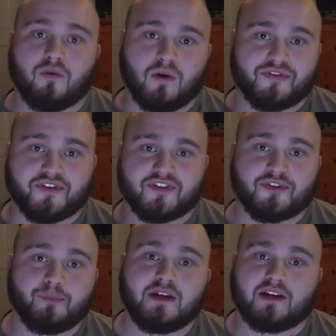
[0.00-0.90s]
What does
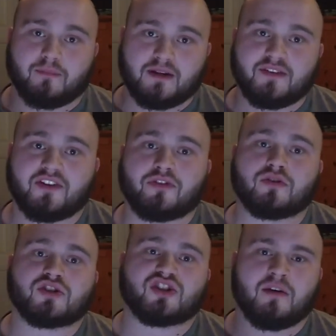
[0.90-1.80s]
this mean? It means that
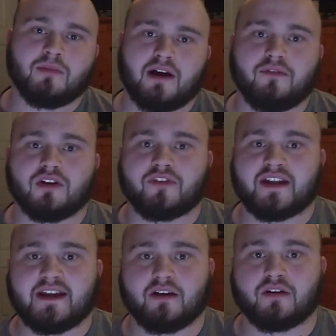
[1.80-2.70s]
there's some level of
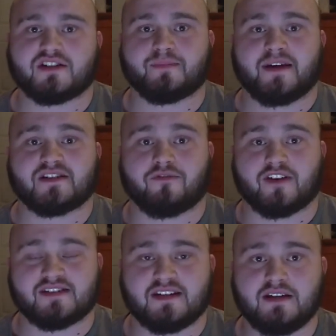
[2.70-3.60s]
inherent
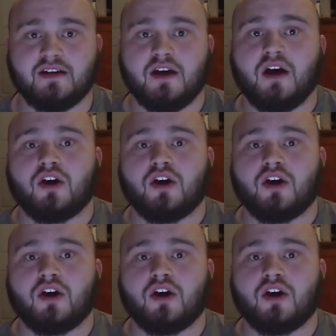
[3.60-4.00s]
specificity